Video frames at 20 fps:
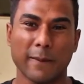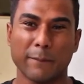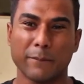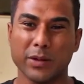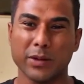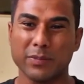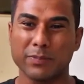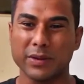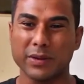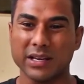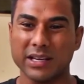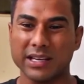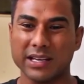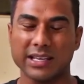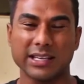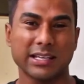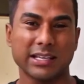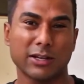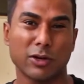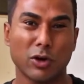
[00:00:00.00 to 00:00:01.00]
be better
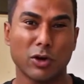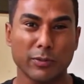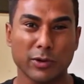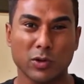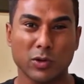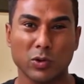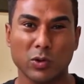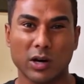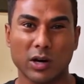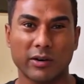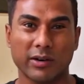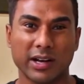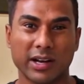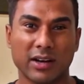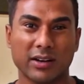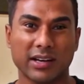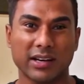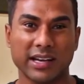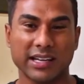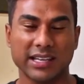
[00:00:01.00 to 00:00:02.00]
economical
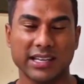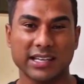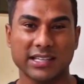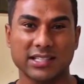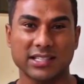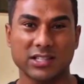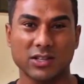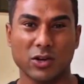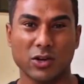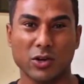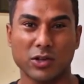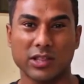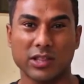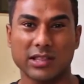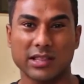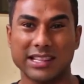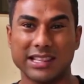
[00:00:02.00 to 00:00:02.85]
around, I guess, you know,